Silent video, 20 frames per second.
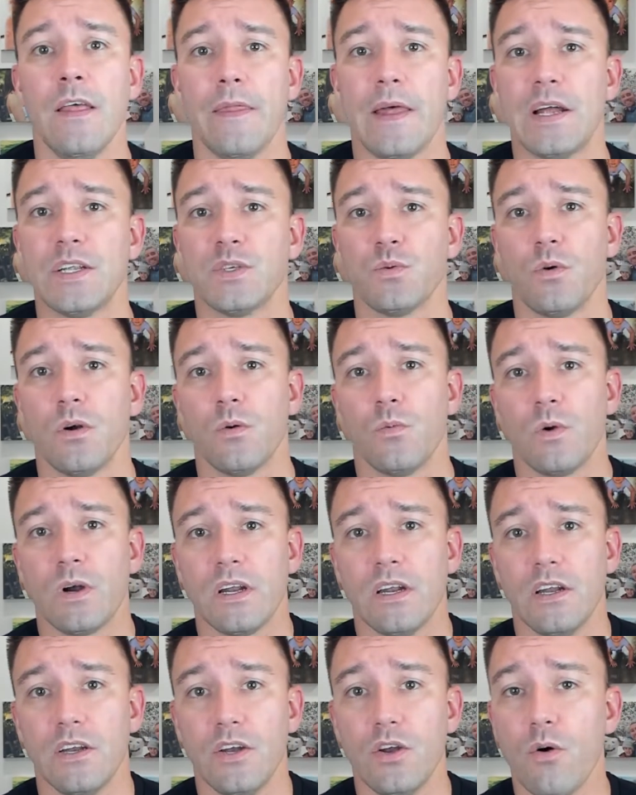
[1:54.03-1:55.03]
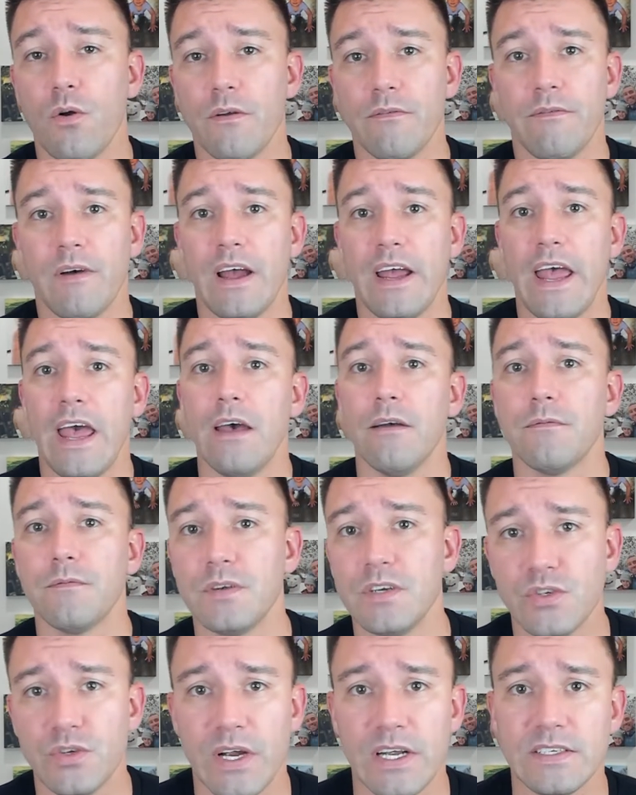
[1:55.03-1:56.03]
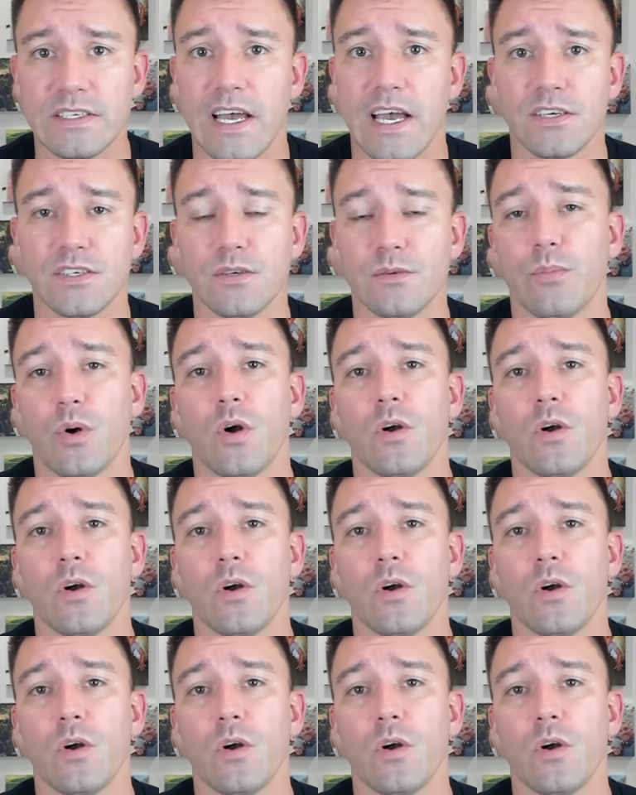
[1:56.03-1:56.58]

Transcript: That's where we're going to notify every transaction